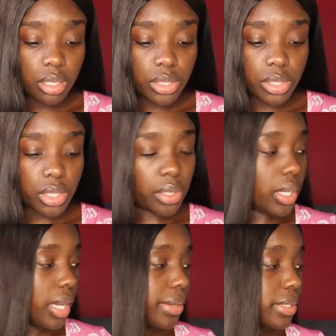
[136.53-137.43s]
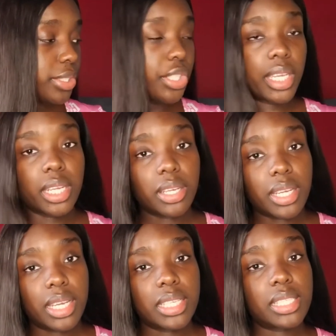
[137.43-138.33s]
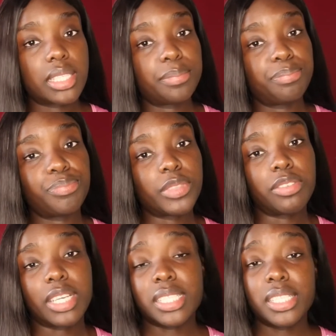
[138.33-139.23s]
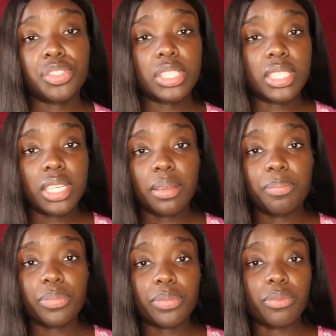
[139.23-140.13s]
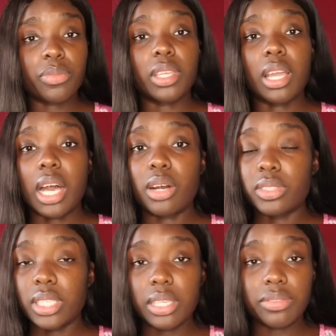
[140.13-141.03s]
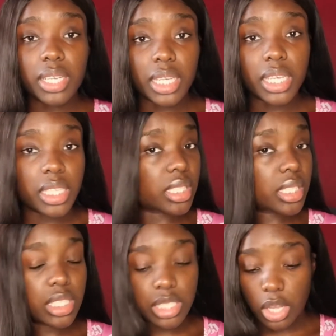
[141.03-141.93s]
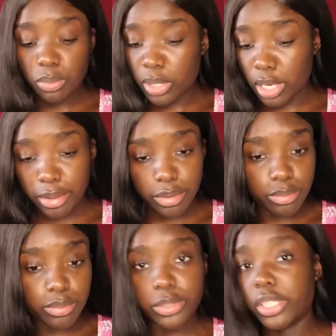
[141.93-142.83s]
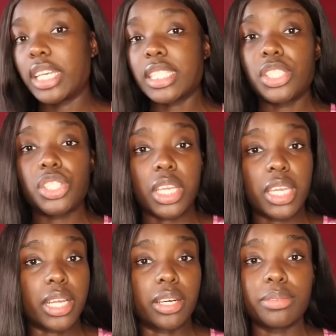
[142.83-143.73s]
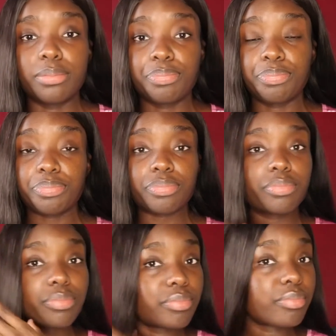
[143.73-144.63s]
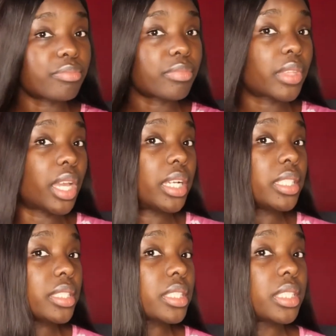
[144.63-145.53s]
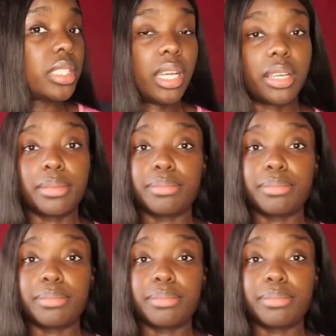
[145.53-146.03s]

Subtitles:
So yeah, check it out guys. If you guys are interested, I will leave the link down below so you guys can check it out. And yeah,